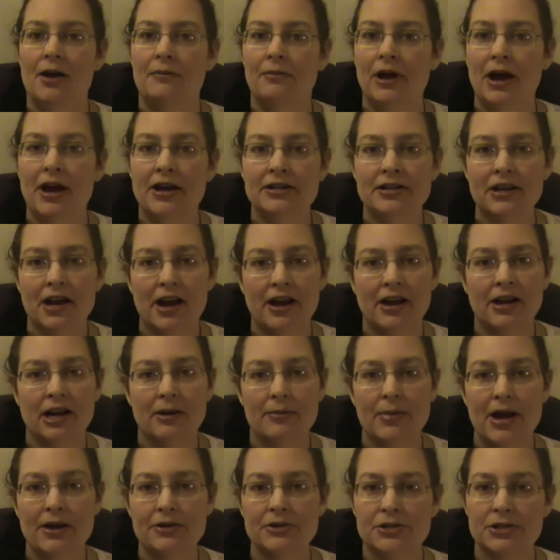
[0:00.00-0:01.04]
I'm not
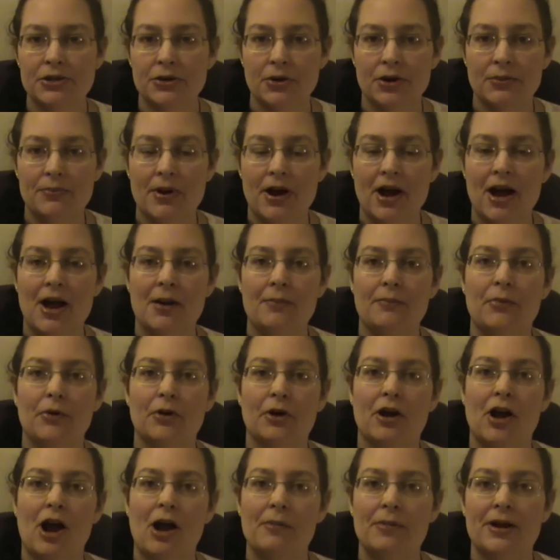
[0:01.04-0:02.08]
talking about soda pop
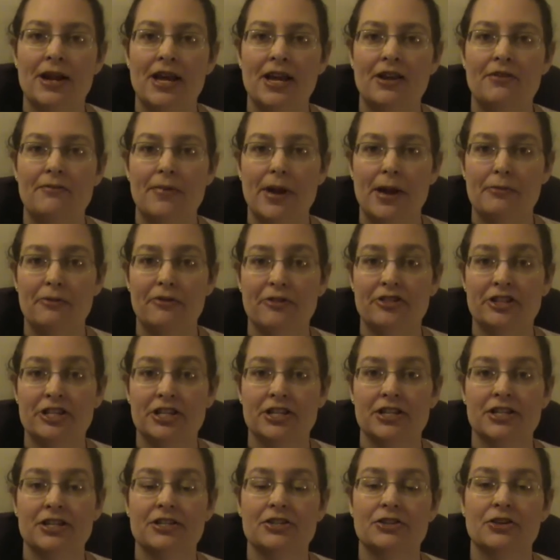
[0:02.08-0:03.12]
or carbonated
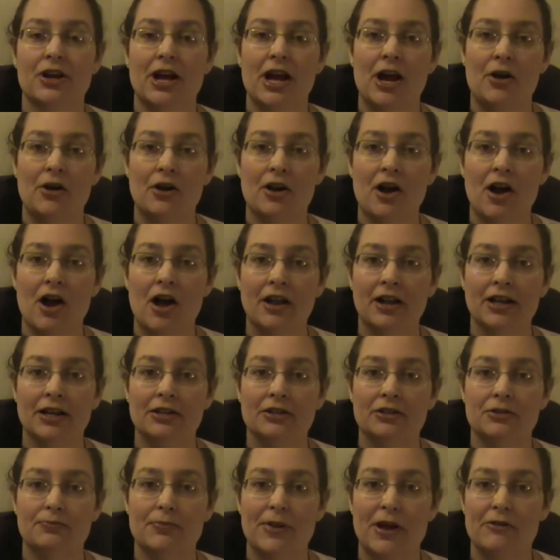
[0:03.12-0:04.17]
beverages or
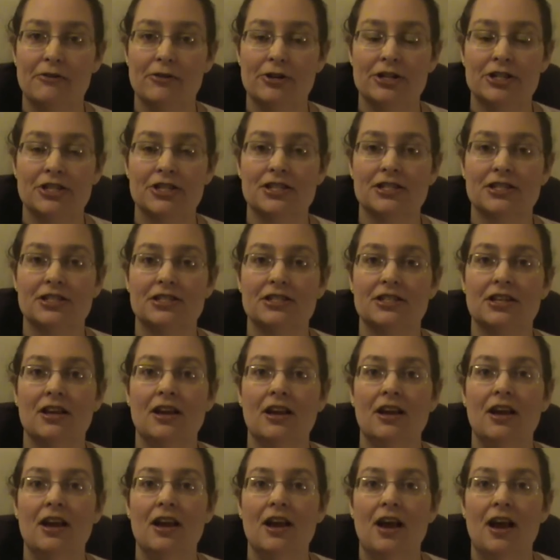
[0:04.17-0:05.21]
alcoholic beverages,
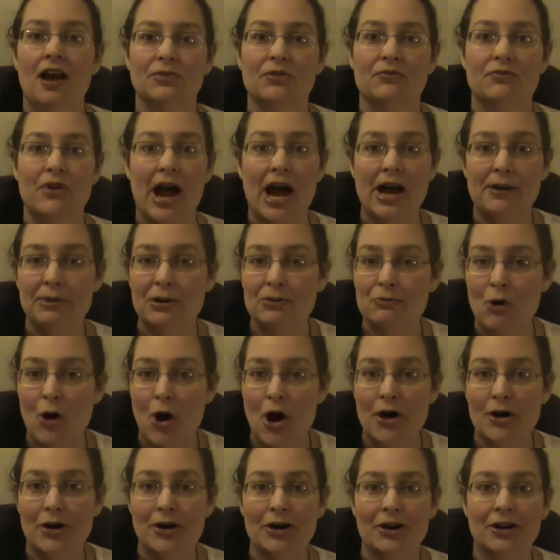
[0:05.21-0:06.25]
vitamin
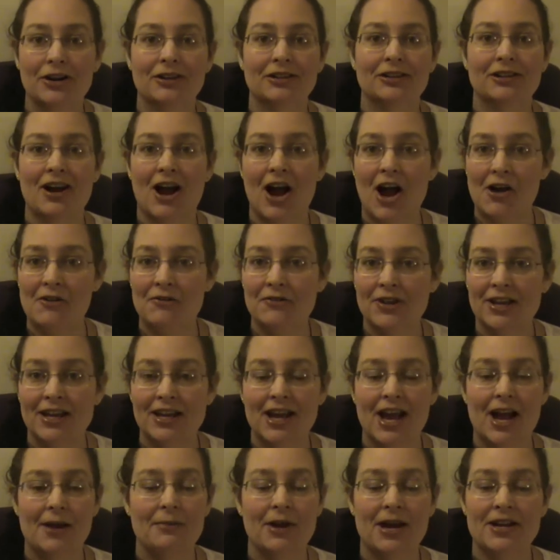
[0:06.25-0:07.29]
water,
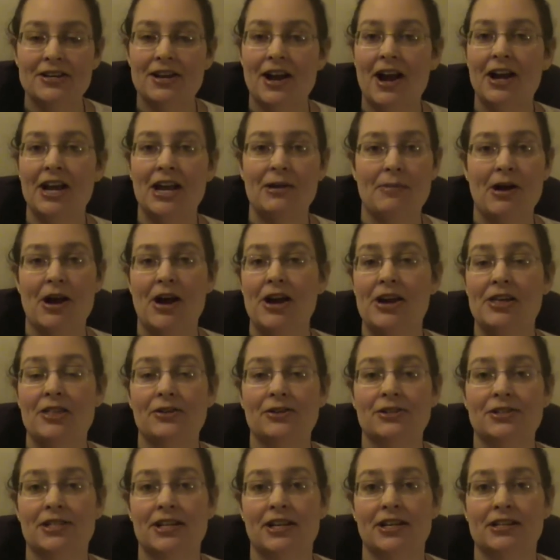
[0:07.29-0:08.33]
coffee. I'm not talking about any of
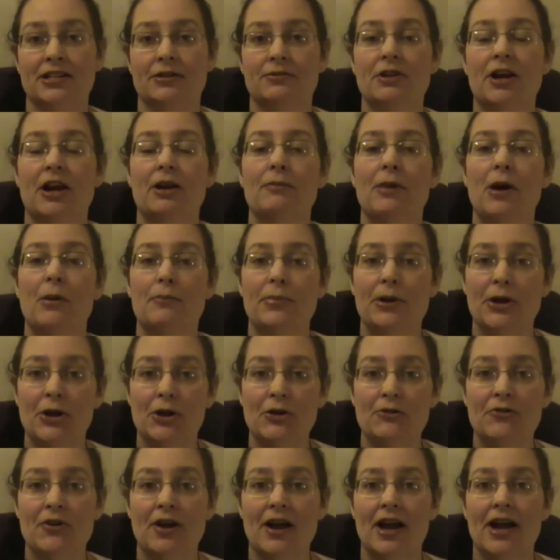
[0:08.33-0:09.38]
those things. I'm talking about
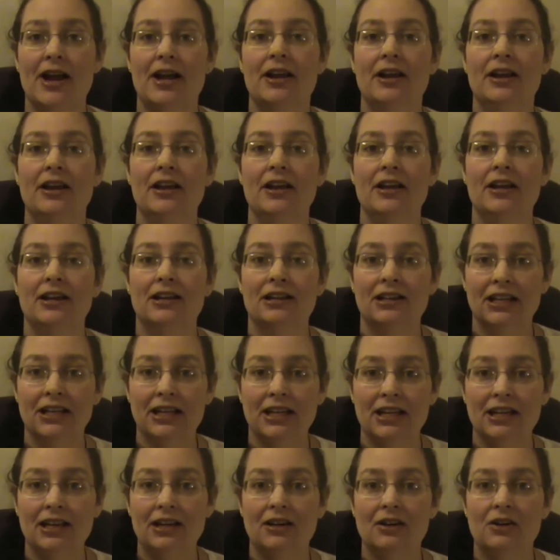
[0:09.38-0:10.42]
purified,
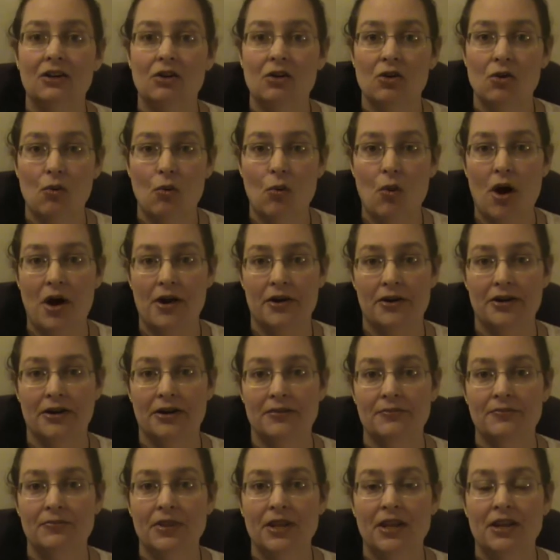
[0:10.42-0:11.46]
clean
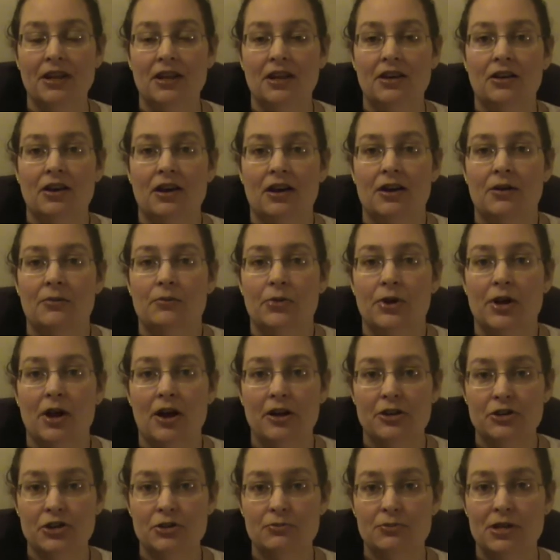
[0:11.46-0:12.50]
water. We
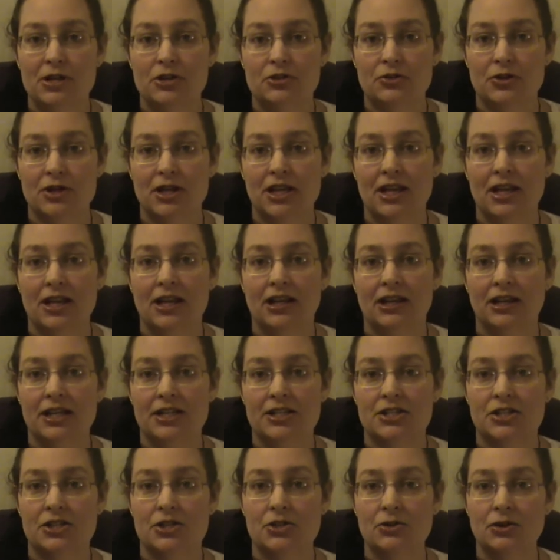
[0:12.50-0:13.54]
all should be drinking at
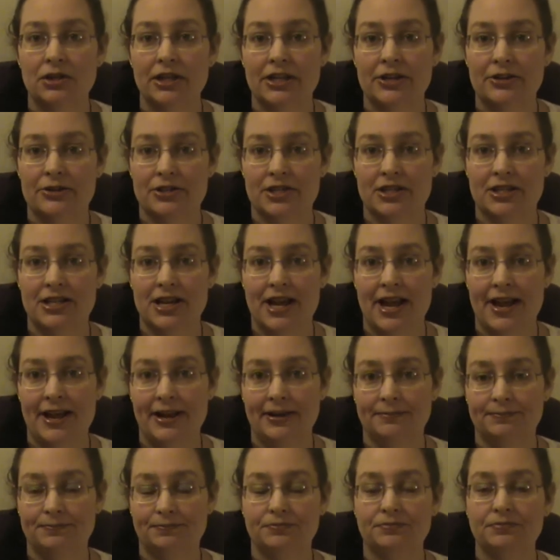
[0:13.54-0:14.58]
least 2 liters a
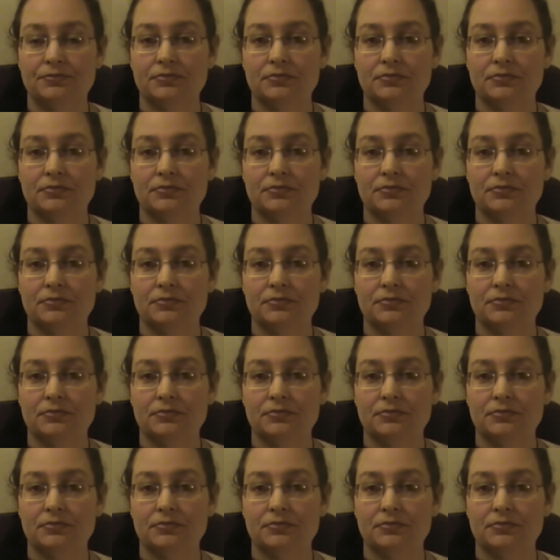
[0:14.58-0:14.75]
day